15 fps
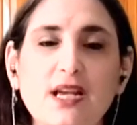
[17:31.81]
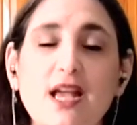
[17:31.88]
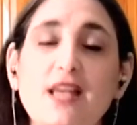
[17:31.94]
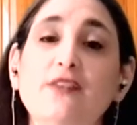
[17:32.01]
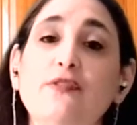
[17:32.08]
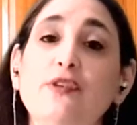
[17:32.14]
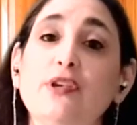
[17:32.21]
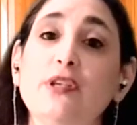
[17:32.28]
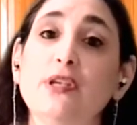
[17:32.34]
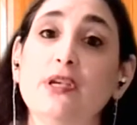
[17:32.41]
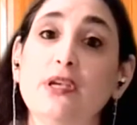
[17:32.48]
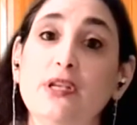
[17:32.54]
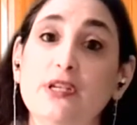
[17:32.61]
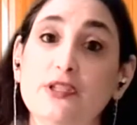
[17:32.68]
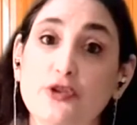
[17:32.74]
And if it
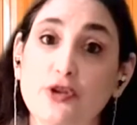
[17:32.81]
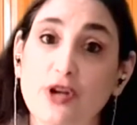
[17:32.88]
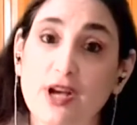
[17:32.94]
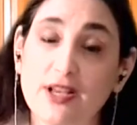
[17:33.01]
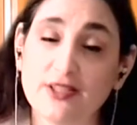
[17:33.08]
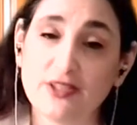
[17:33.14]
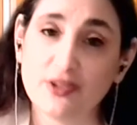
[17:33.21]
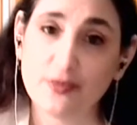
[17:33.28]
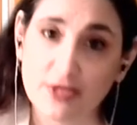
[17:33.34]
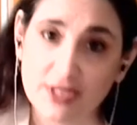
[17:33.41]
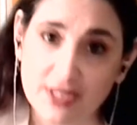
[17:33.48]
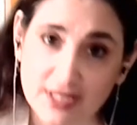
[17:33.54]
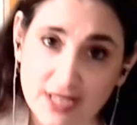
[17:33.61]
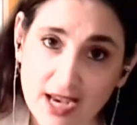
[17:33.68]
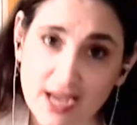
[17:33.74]
is your custom to
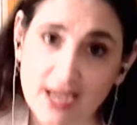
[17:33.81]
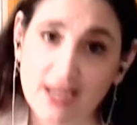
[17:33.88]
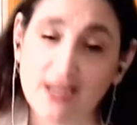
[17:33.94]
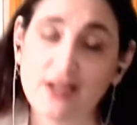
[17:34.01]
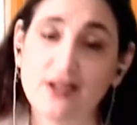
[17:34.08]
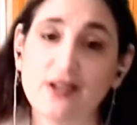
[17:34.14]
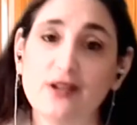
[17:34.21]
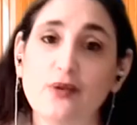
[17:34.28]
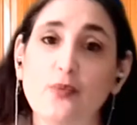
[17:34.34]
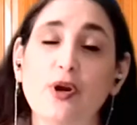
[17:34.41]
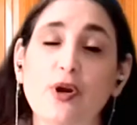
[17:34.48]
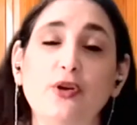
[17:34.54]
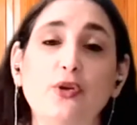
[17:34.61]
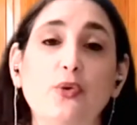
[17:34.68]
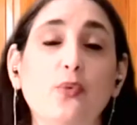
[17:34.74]
stay
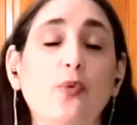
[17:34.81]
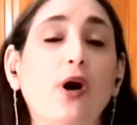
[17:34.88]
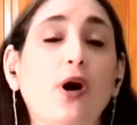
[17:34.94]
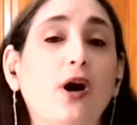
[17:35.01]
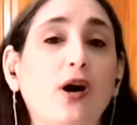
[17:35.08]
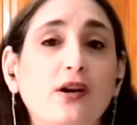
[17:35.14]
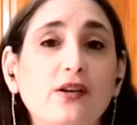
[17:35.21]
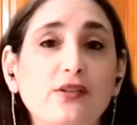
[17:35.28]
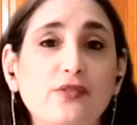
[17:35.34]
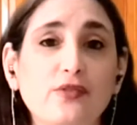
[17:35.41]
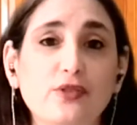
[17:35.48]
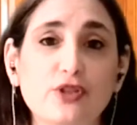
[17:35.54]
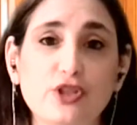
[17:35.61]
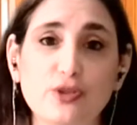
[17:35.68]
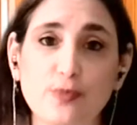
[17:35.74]
where you are
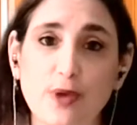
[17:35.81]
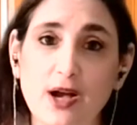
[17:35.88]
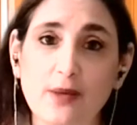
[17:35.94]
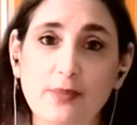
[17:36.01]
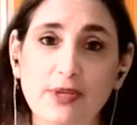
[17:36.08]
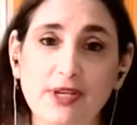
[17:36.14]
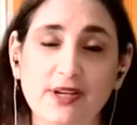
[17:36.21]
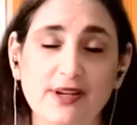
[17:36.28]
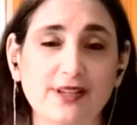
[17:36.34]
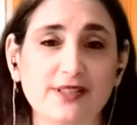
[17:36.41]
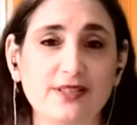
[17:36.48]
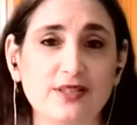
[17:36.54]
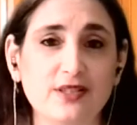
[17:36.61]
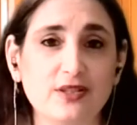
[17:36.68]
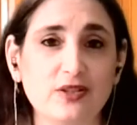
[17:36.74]
for Shema,
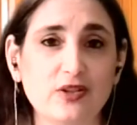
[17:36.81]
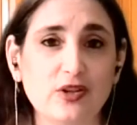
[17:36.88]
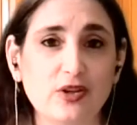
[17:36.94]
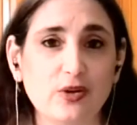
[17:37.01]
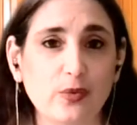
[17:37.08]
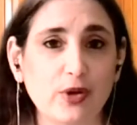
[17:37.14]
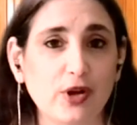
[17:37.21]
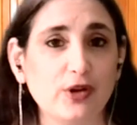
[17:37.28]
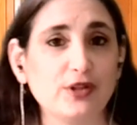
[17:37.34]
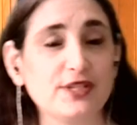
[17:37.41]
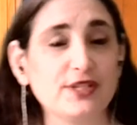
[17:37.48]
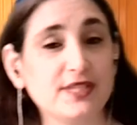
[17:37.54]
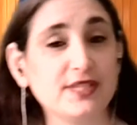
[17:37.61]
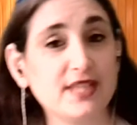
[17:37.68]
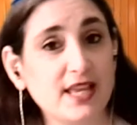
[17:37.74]
because we are to
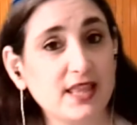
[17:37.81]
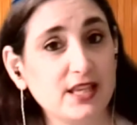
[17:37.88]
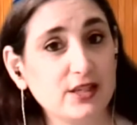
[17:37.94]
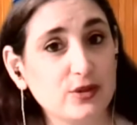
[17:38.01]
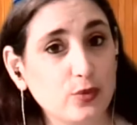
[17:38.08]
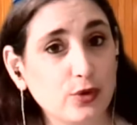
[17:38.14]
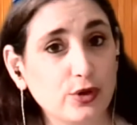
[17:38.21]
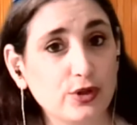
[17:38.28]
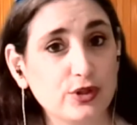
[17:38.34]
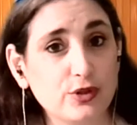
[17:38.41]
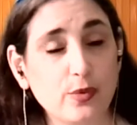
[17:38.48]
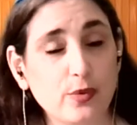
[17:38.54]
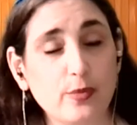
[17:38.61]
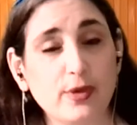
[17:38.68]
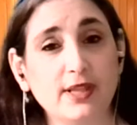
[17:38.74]
say these words
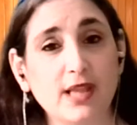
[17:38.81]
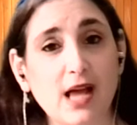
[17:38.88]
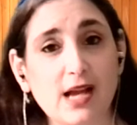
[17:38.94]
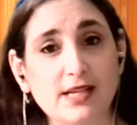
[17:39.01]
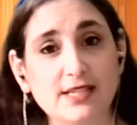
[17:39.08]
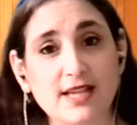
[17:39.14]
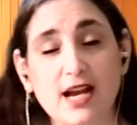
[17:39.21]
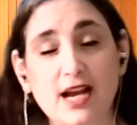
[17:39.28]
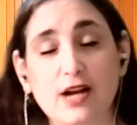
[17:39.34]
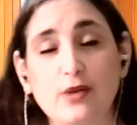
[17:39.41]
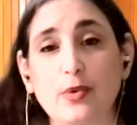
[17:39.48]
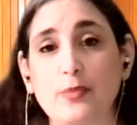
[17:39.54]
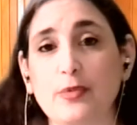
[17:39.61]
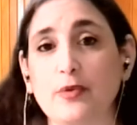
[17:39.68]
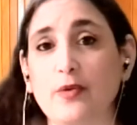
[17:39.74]
when we lie down,
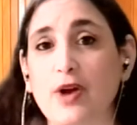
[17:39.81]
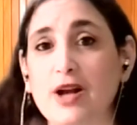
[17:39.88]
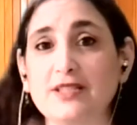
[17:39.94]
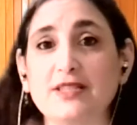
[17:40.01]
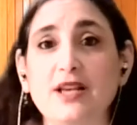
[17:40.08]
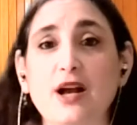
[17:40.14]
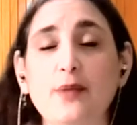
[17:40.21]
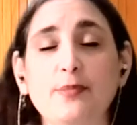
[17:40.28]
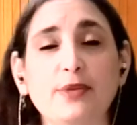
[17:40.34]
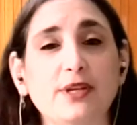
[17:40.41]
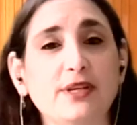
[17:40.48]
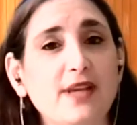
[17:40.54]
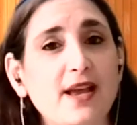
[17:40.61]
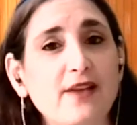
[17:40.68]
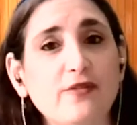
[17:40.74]
when we rise up,
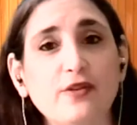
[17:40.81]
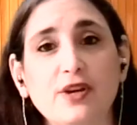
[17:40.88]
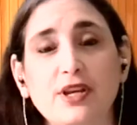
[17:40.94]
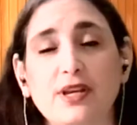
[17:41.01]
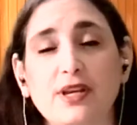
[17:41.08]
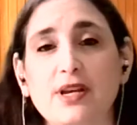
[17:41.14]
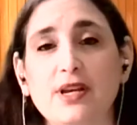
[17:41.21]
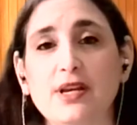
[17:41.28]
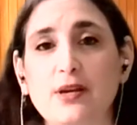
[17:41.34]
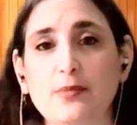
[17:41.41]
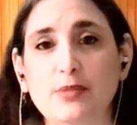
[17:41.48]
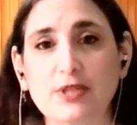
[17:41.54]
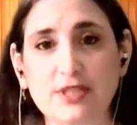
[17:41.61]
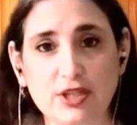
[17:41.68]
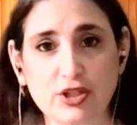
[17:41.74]
in every
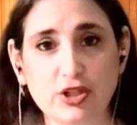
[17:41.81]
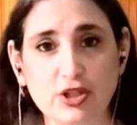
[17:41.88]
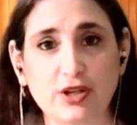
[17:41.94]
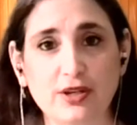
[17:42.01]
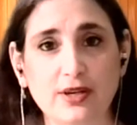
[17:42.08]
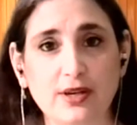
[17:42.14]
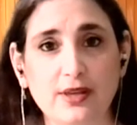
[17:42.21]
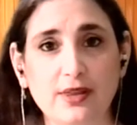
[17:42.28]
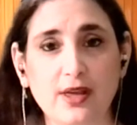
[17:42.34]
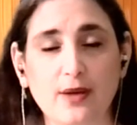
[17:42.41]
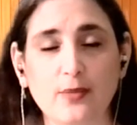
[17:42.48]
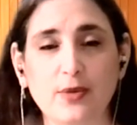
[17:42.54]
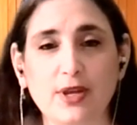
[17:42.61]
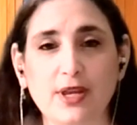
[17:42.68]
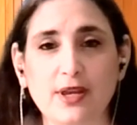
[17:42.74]
position
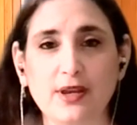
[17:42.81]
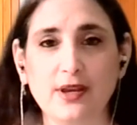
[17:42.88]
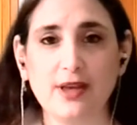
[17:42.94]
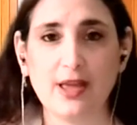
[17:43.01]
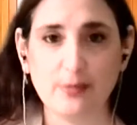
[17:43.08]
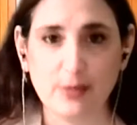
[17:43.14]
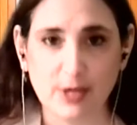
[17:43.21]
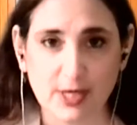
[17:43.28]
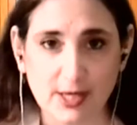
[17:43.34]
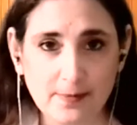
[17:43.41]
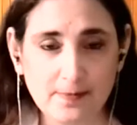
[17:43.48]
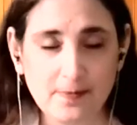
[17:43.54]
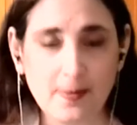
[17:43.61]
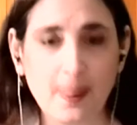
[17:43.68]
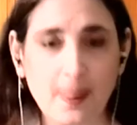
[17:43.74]
that we can be,